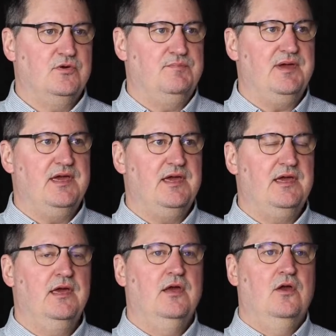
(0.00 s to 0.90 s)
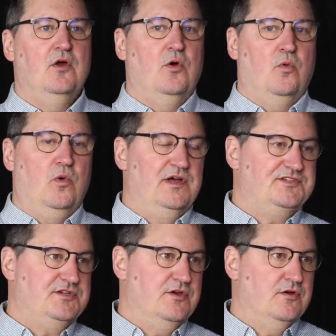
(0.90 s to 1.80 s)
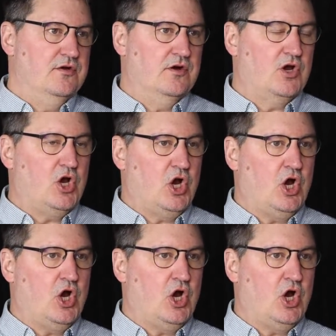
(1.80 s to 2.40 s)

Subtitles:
would be what's your